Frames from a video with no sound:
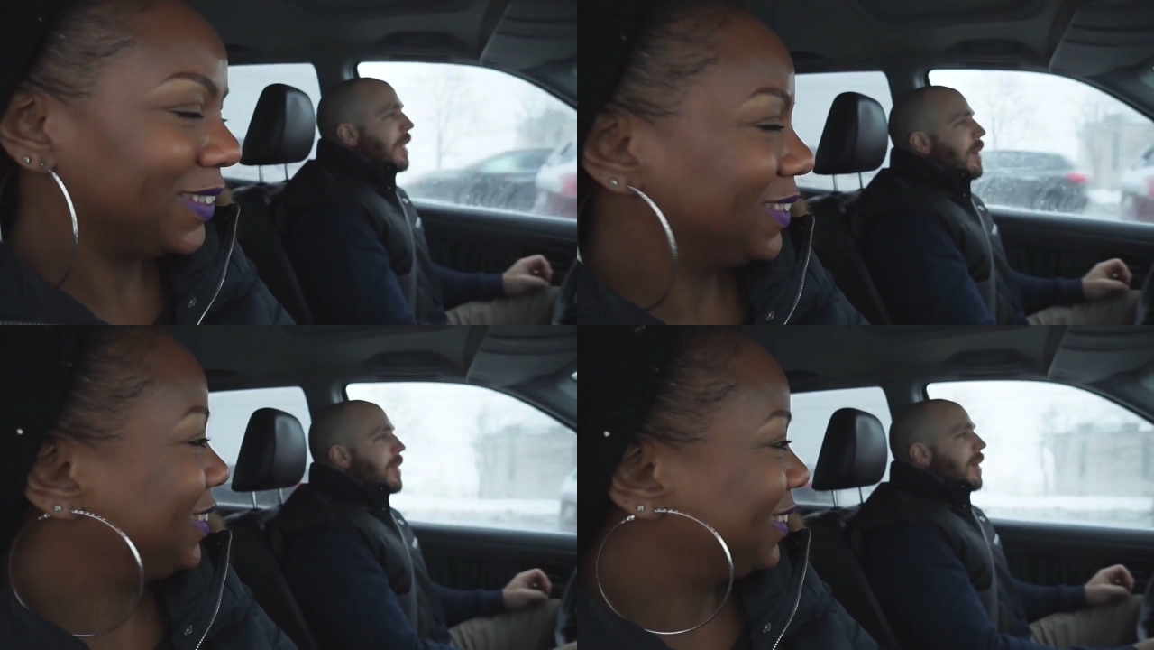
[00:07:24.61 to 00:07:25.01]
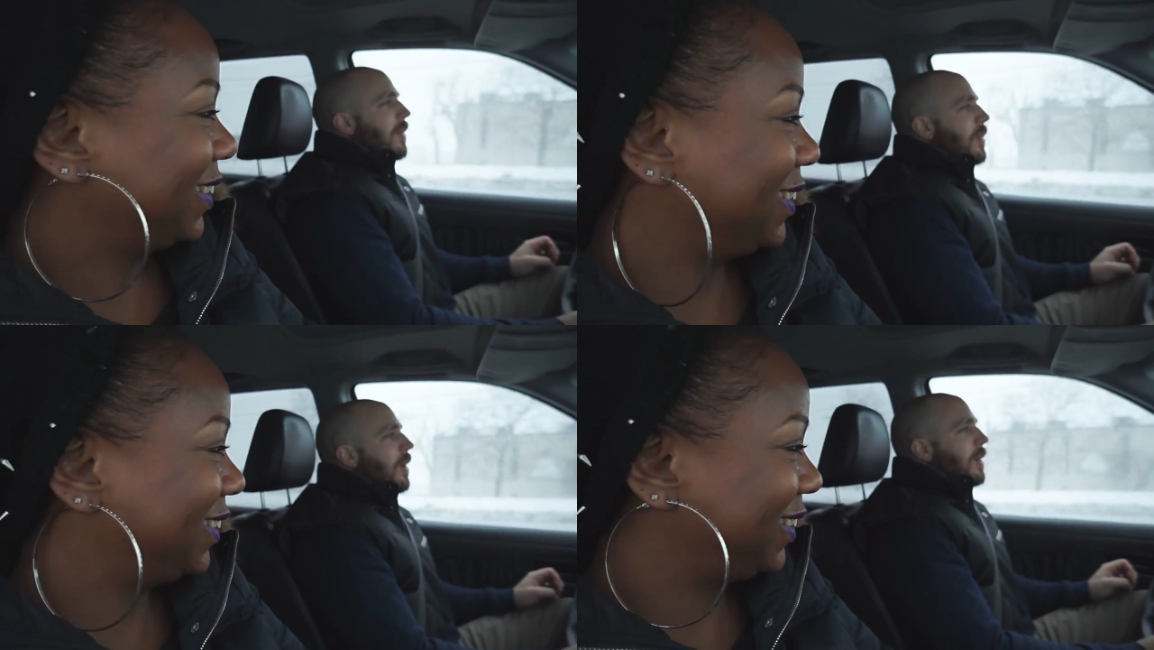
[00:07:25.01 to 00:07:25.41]
Speaker 1: comes along
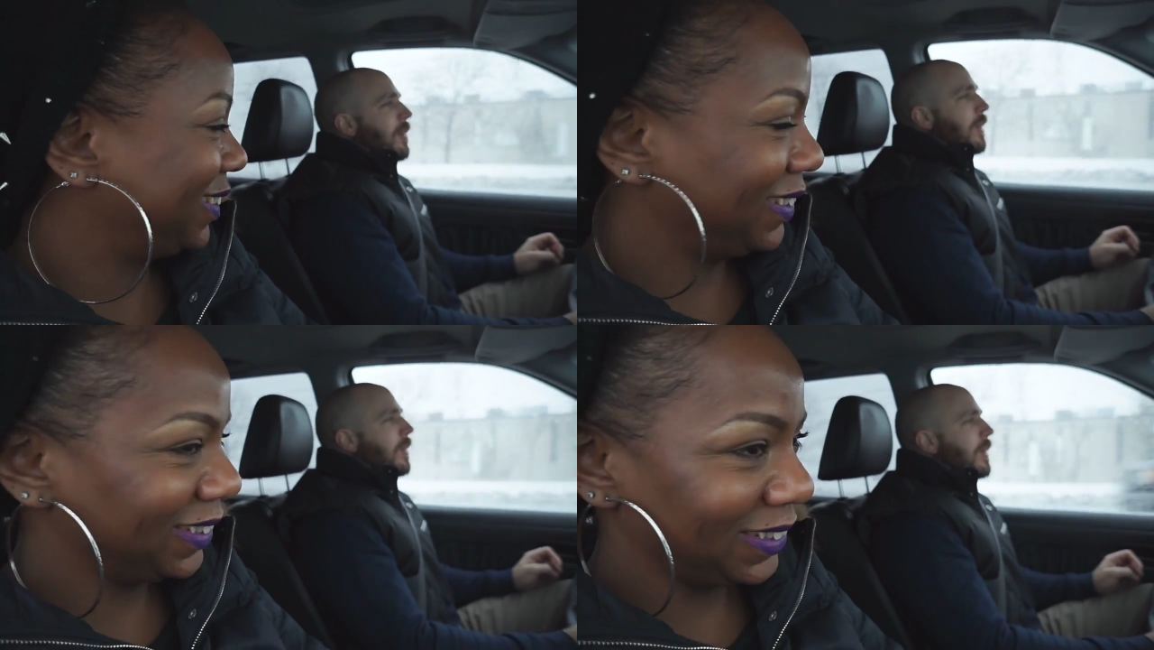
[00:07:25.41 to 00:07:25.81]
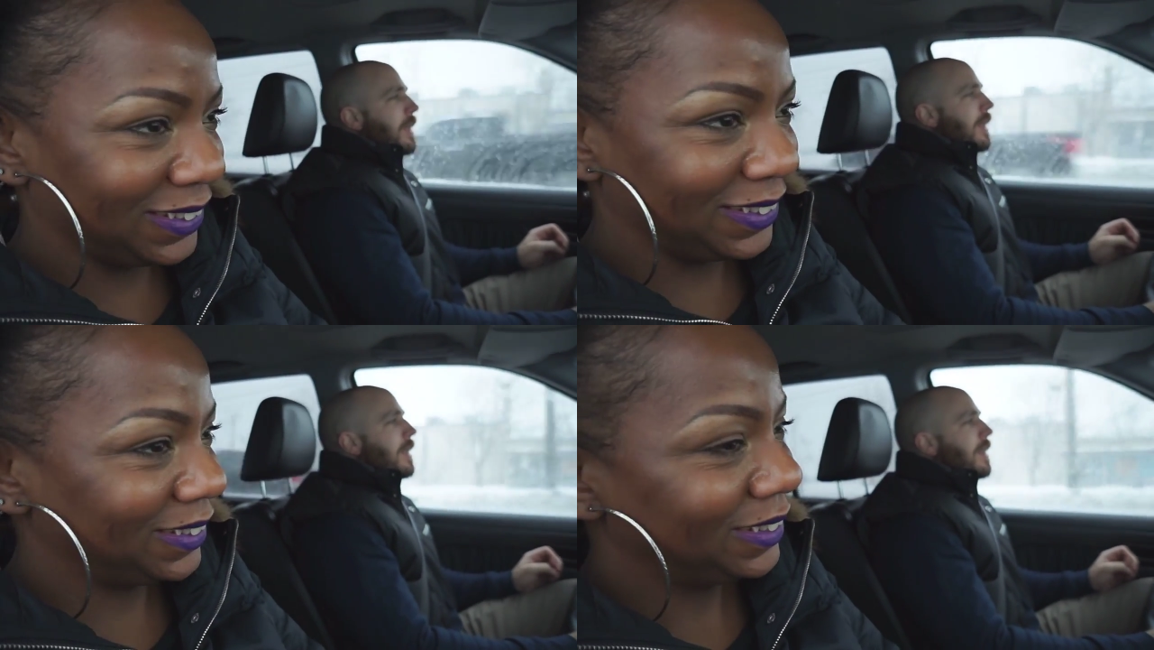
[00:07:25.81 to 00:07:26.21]
for a hundred fifty.
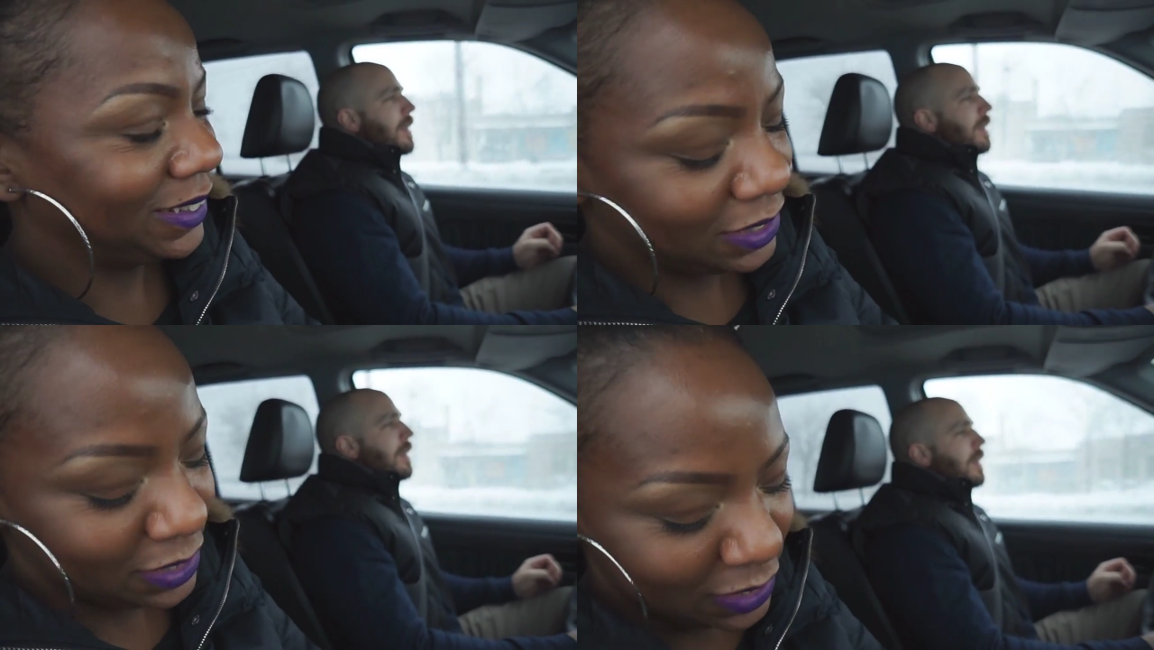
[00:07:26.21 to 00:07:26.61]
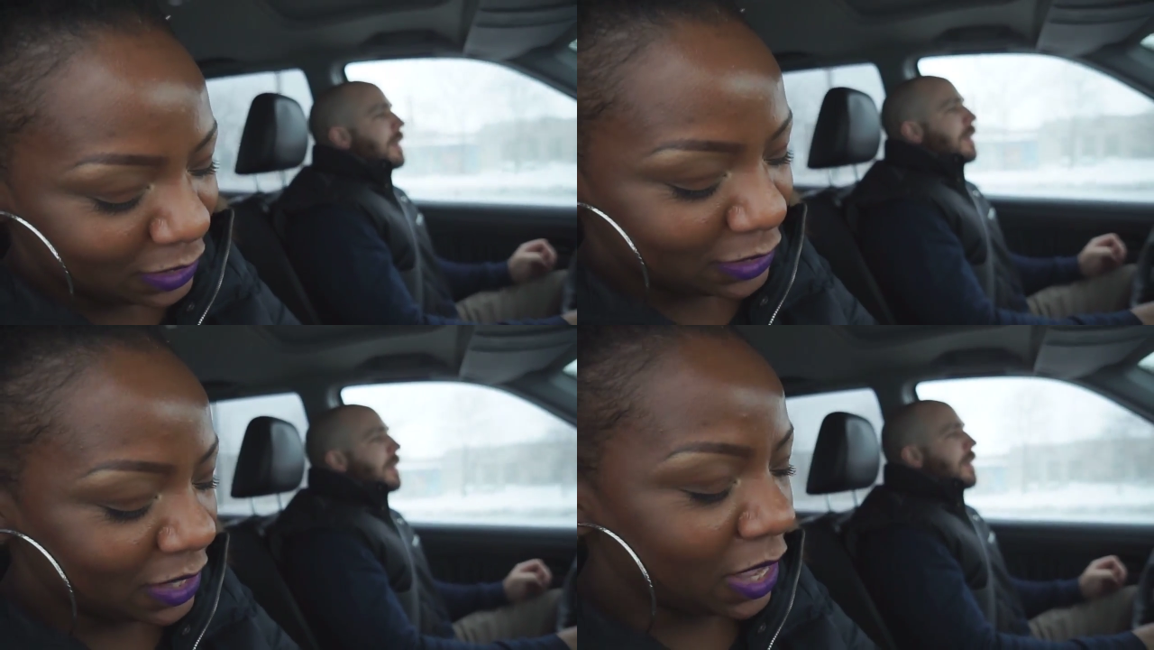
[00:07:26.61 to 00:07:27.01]

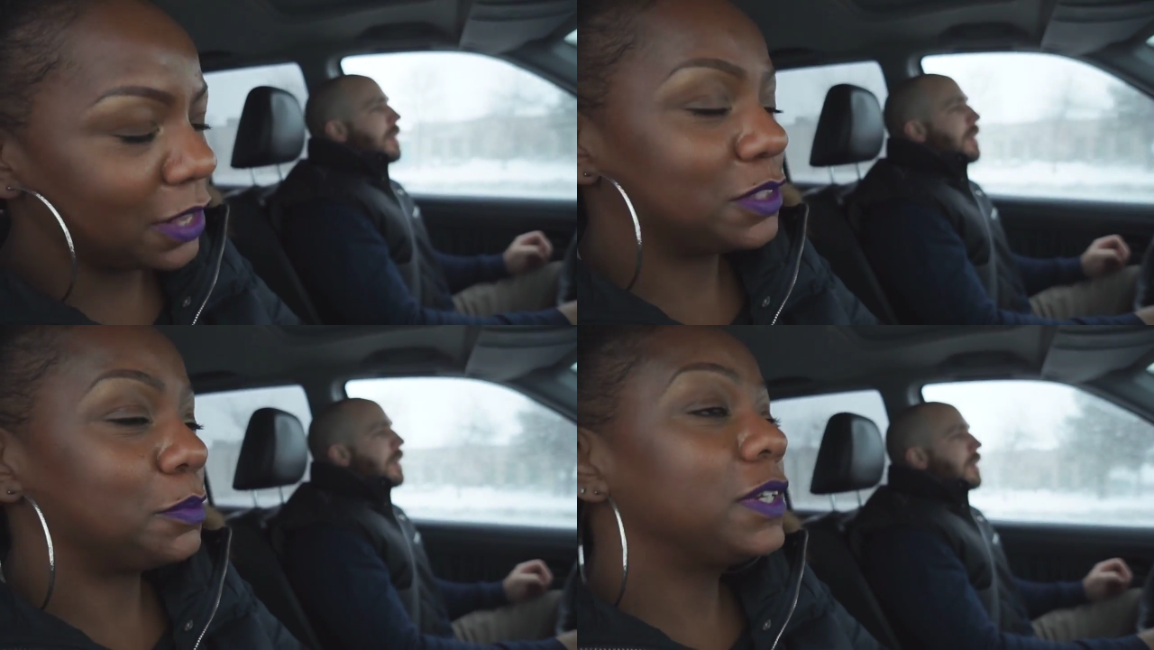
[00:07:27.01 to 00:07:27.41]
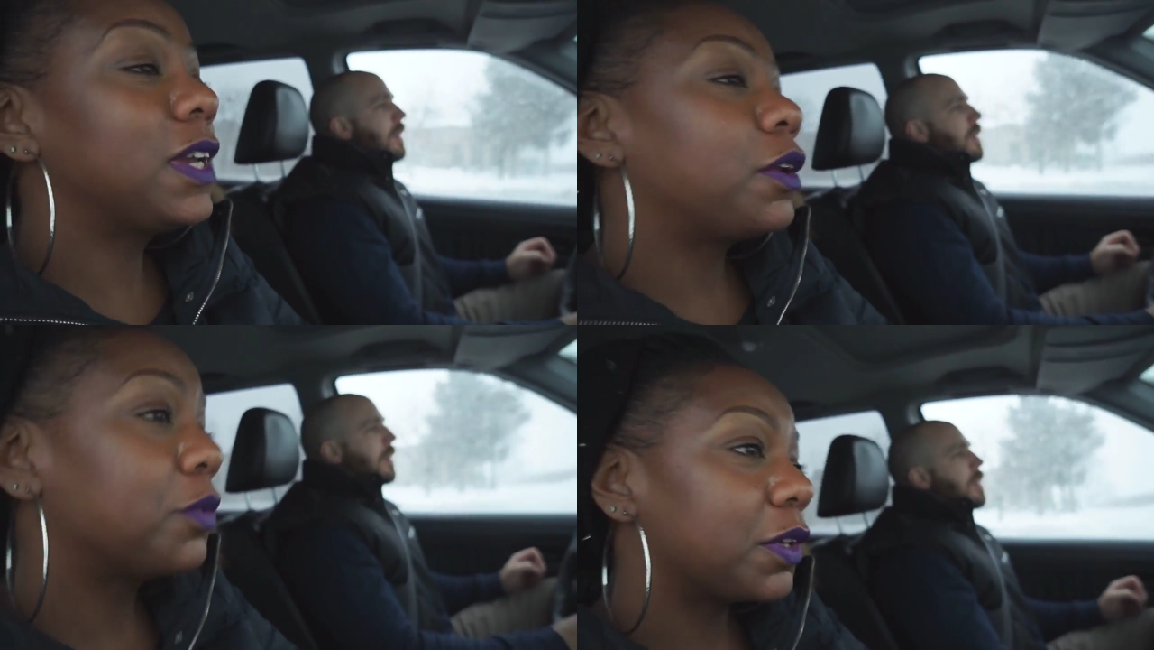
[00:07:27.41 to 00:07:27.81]
Yeah, to me, I
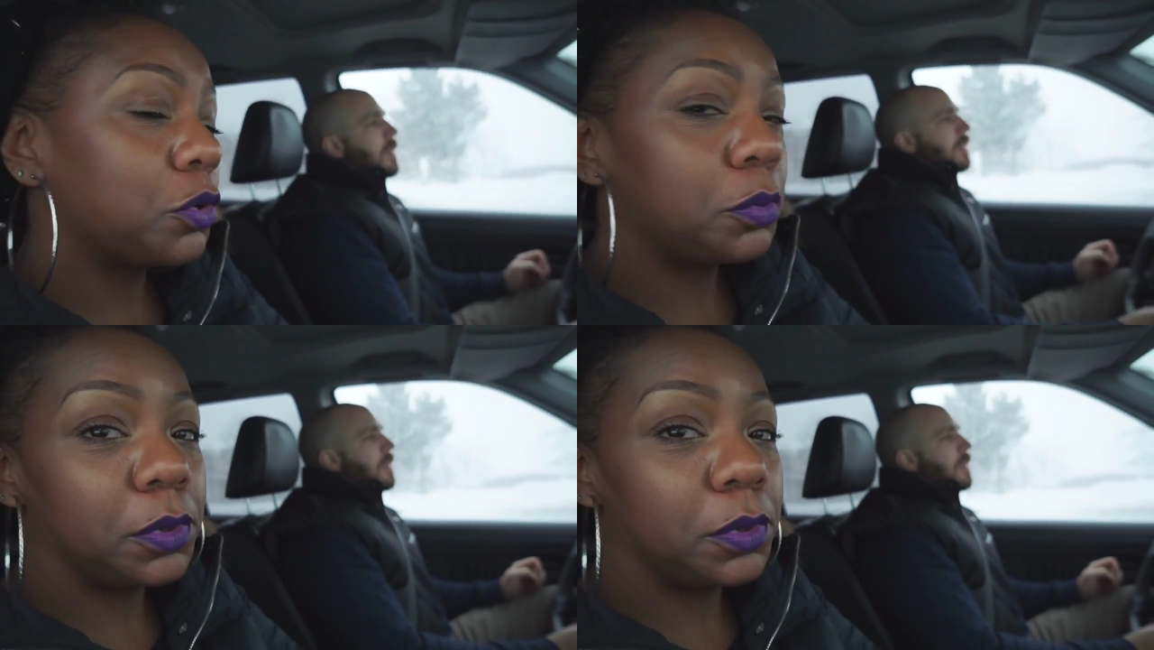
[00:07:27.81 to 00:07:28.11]
don't think it would